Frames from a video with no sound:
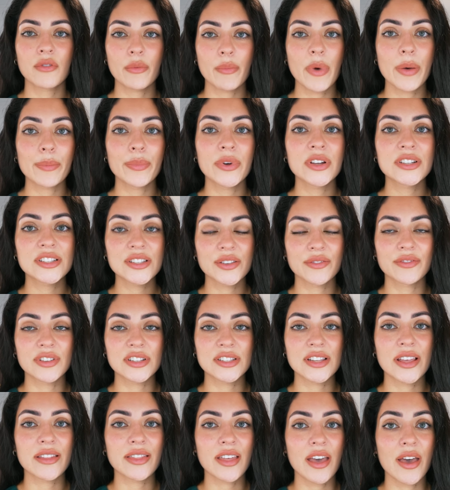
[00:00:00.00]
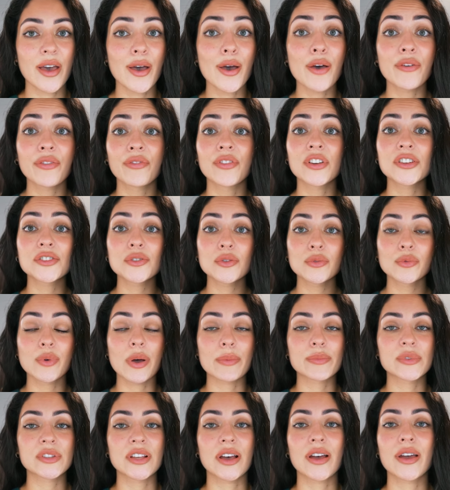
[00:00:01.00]
Remember to visit their official
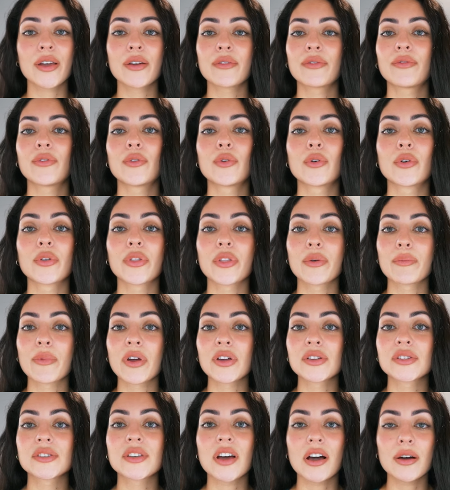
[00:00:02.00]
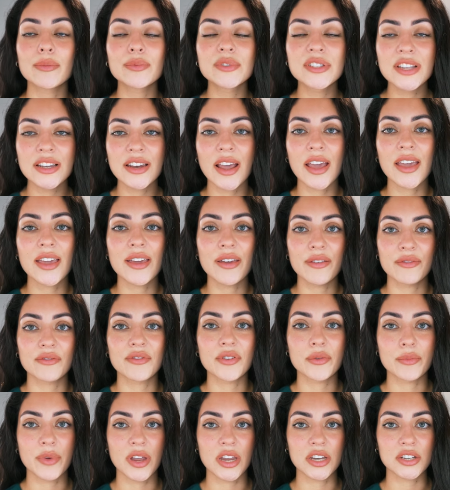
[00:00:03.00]
website for the most up to date
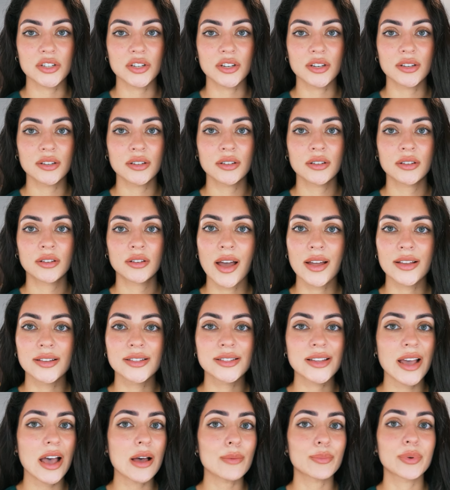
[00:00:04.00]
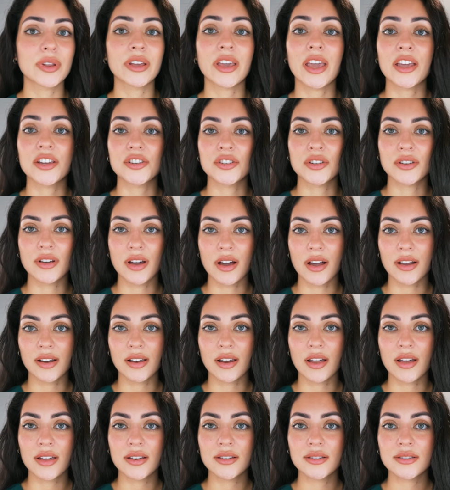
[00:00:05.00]
information and application
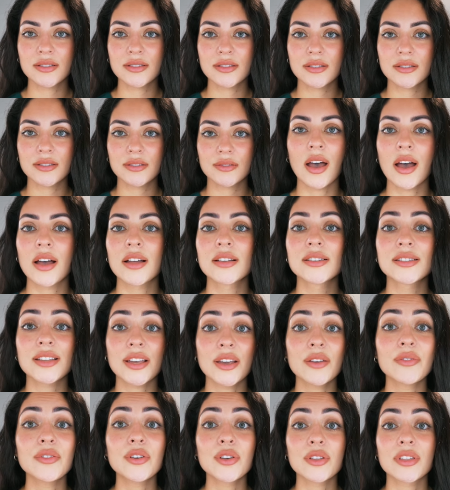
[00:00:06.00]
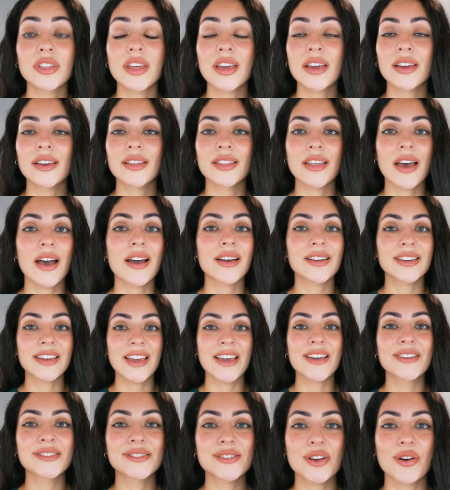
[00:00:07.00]
guidelines. And if you think that
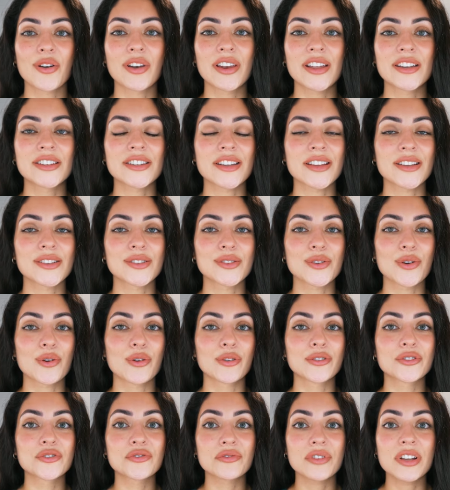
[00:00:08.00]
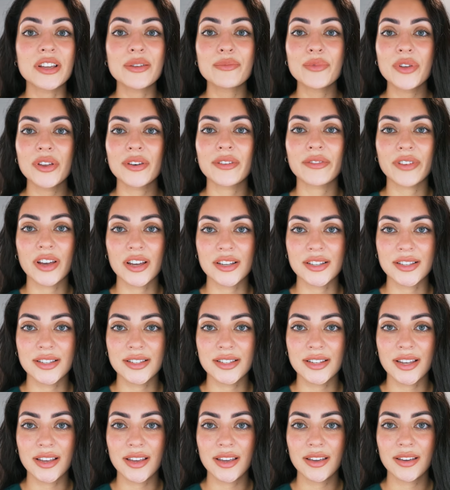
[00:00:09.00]
King's College is your dream
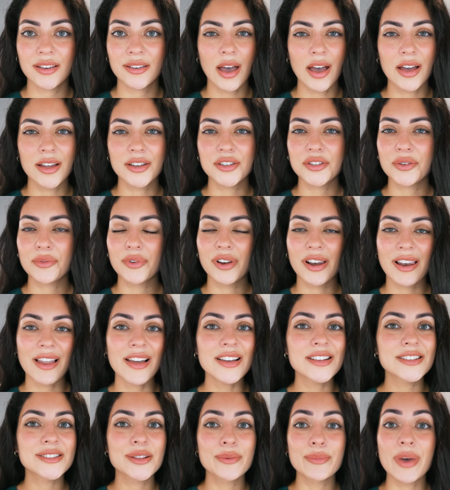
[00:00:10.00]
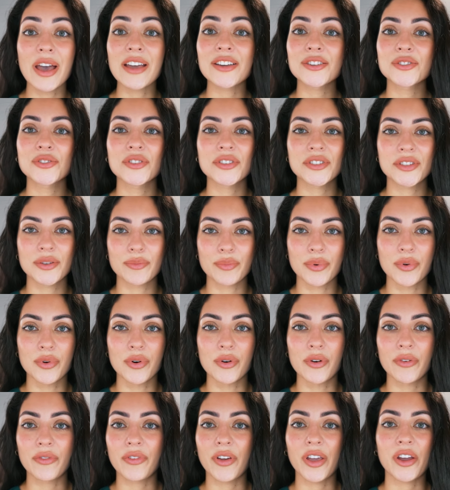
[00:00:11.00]
university and you would like some extra
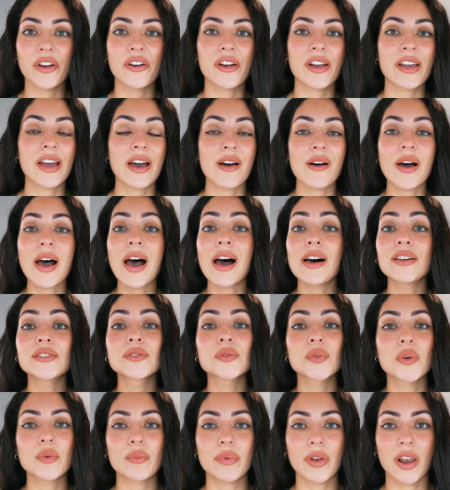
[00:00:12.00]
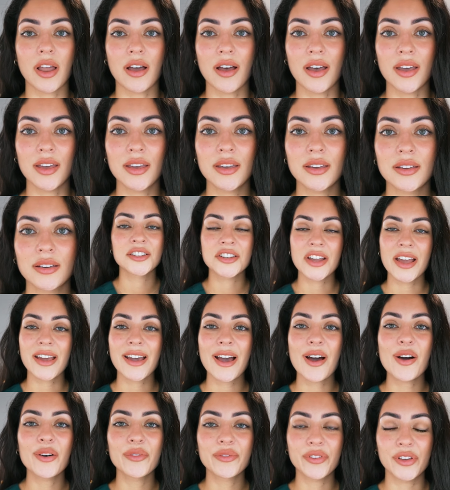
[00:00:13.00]
support figuring out how to apply, check
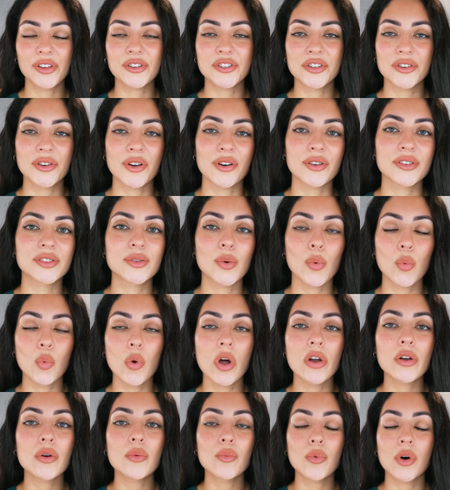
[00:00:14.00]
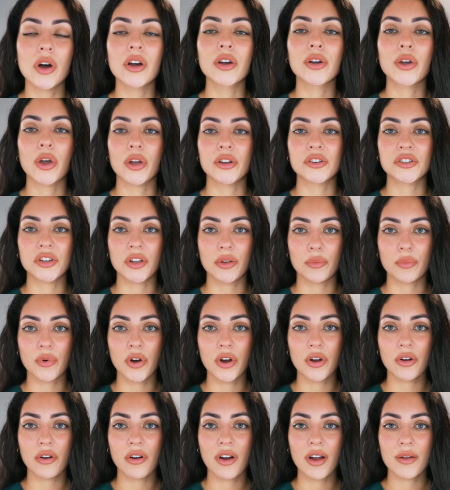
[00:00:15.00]
out FutureDoc's one on one coaching
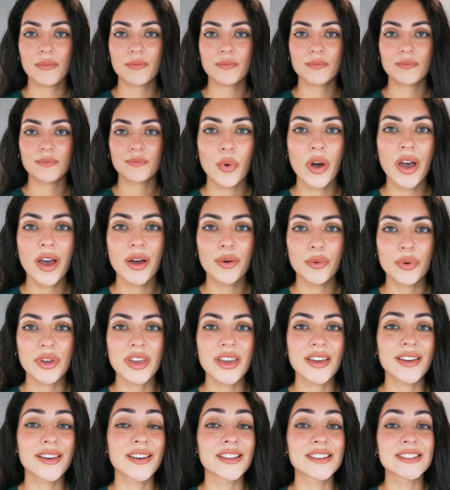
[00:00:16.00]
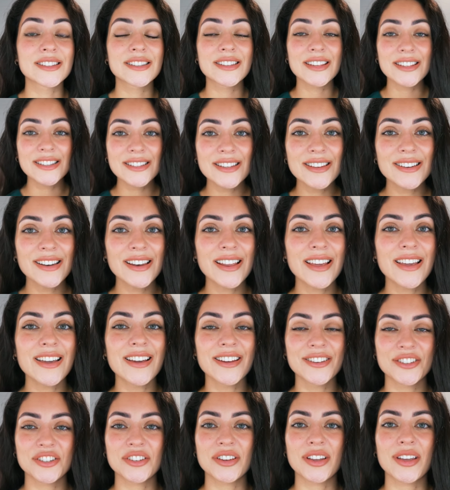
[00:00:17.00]
program, where we consistently
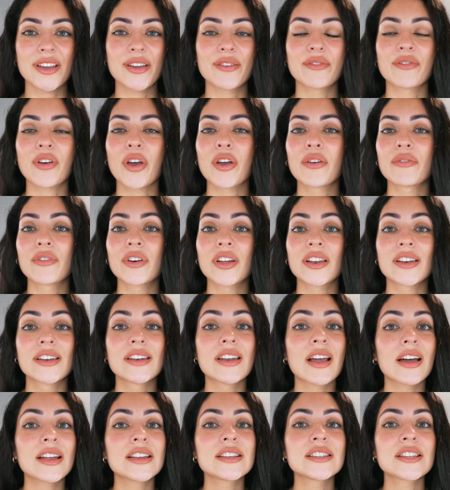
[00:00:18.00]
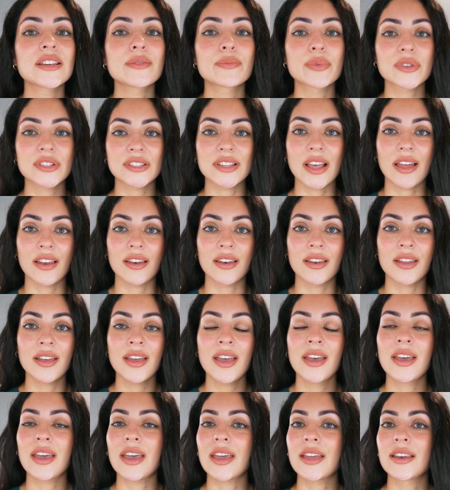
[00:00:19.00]
achieve over 90%
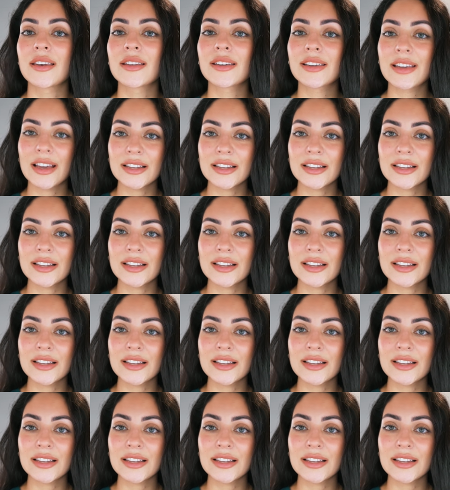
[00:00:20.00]
in